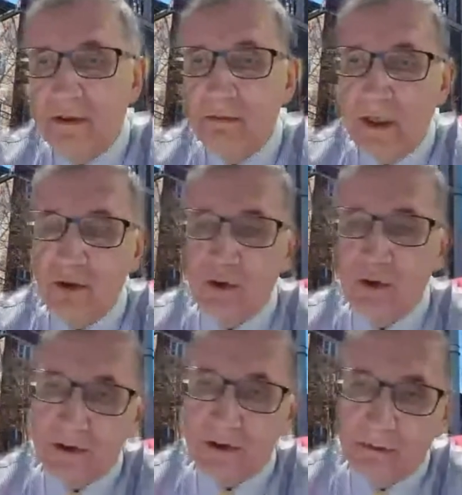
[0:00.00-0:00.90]
and manage
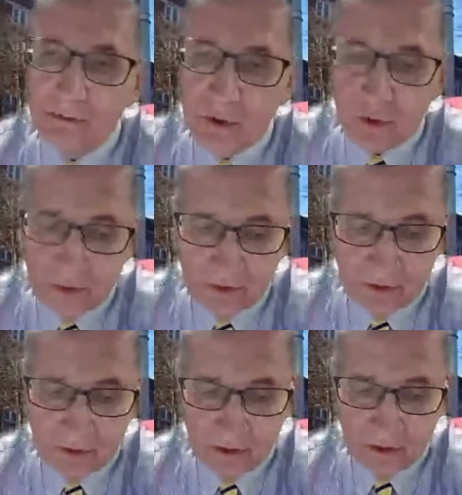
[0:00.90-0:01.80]
your submissions
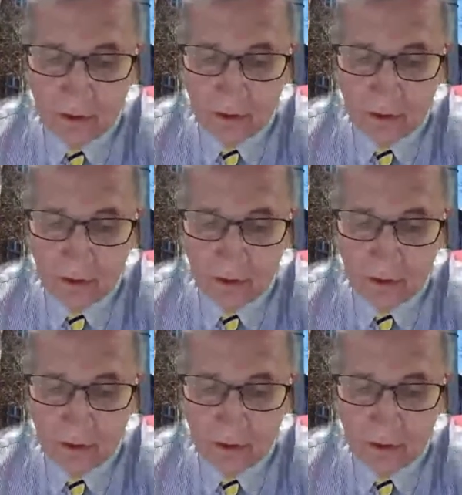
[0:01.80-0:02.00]
uh,